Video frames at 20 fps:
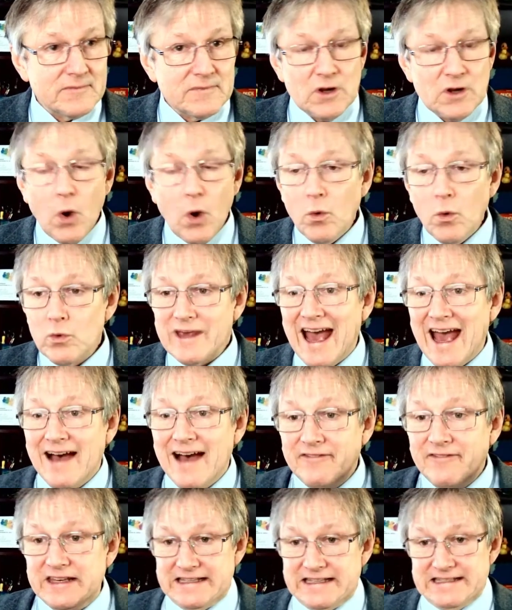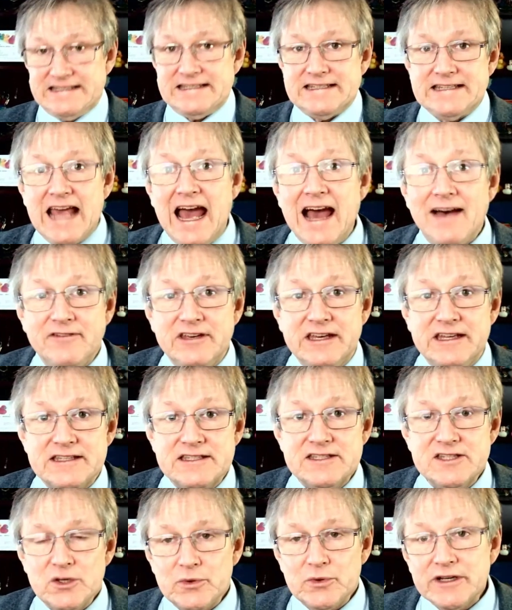Oh, caveats.
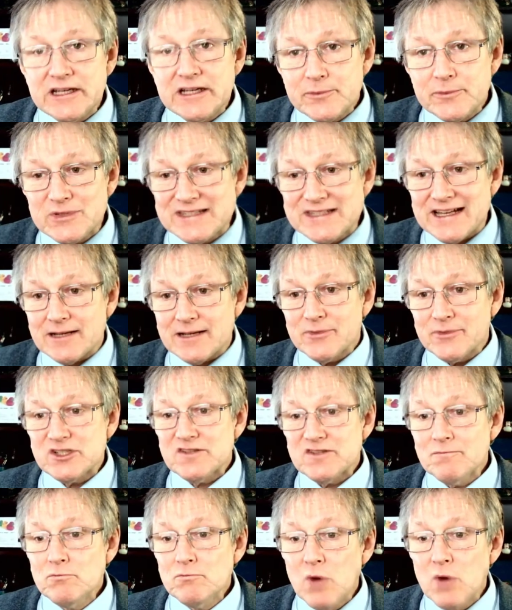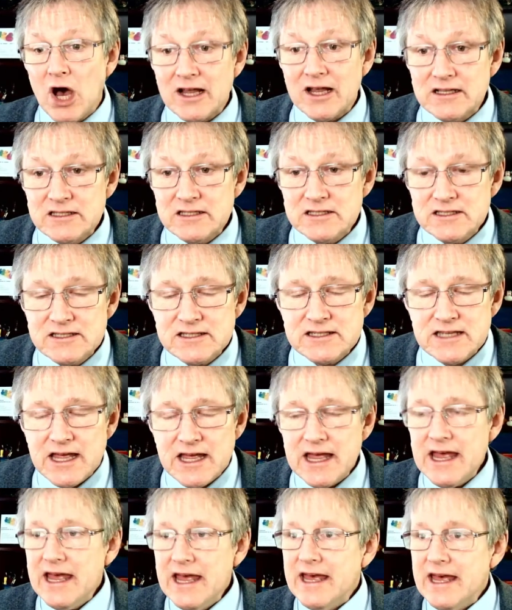So we're going to present a bunch of models
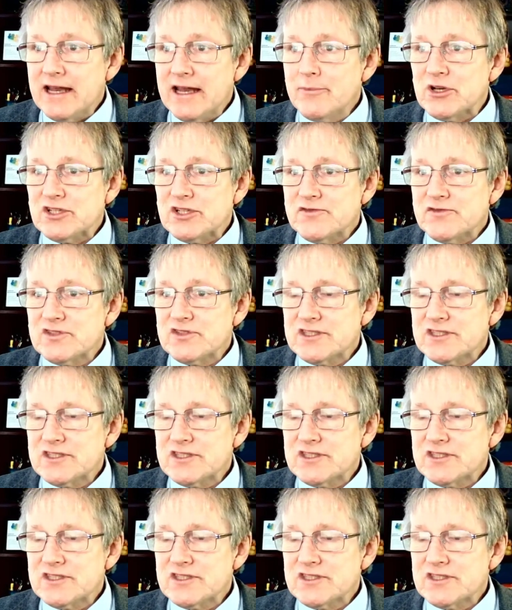and a bunch of